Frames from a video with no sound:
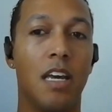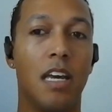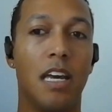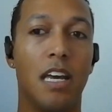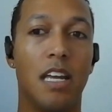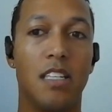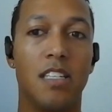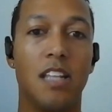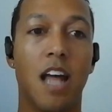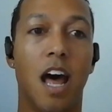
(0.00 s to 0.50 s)

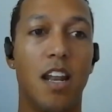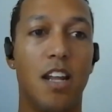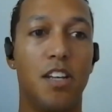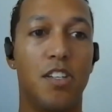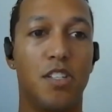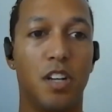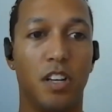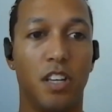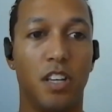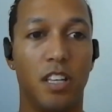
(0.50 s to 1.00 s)
it's not
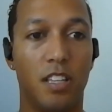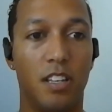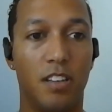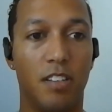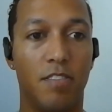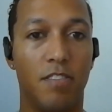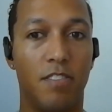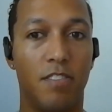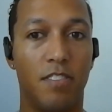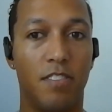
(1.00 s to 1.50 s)
necessarily
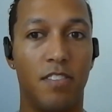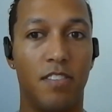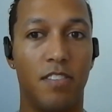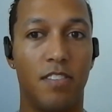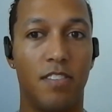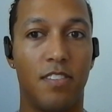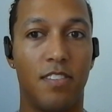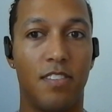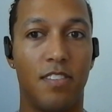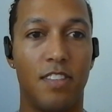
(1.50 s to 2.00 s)

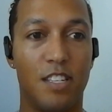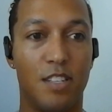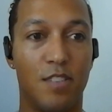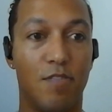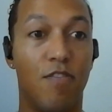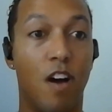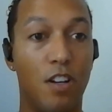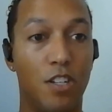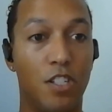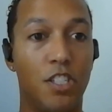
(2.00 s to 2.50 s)
this
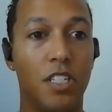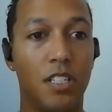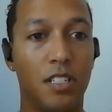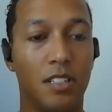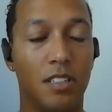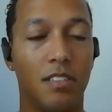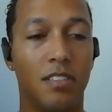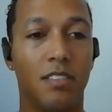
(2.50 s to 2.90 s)
function.